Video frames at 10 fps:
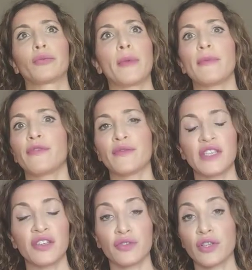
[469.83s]
maybe
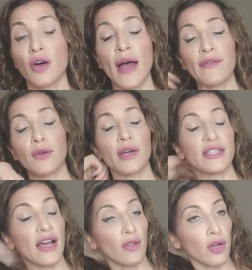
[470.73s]
15 years ago. I have no
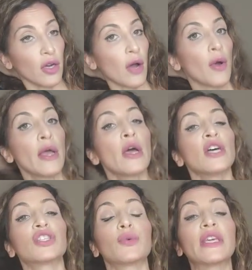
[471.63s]
idea how long ago.
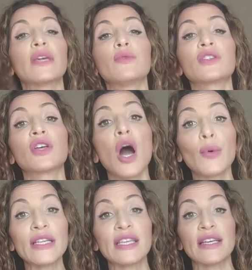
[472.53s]
So he was
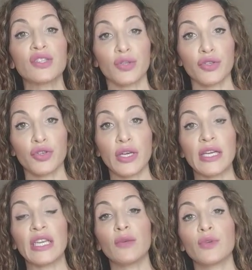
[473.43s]
going to get
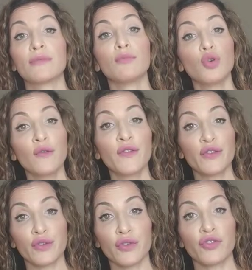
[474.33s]
surgery. He was moved
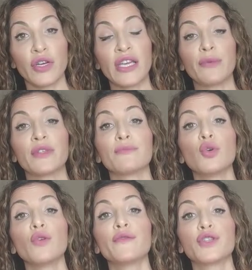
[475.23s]
for surgery. He was
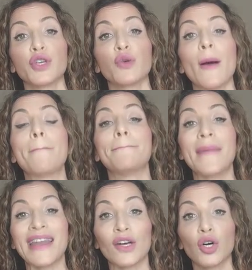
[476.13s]
moved to a
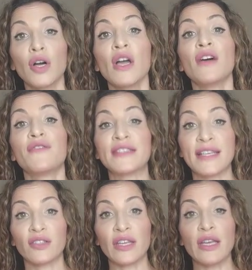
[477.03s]
medical
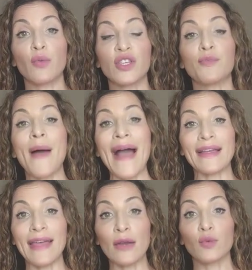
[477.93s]
facility, which
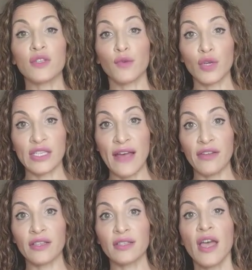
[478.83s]
back then was Fort
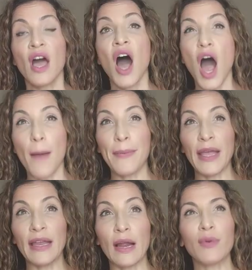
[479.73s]
Devens up
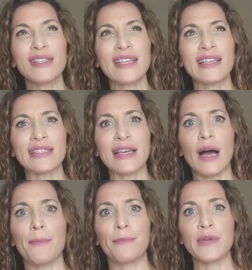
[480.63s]
in, I want to say that's like
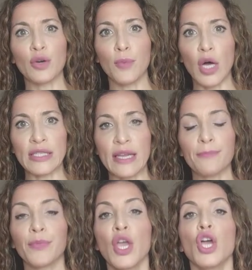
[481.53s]
up near
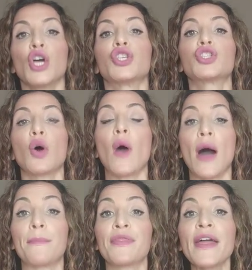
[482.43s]
Boston. So
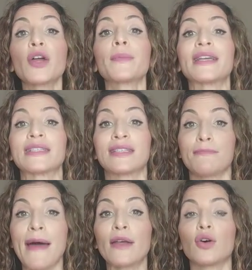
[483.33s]
up there, because it's
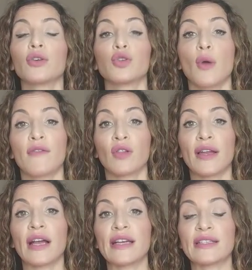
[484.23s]
medical and you have a lot of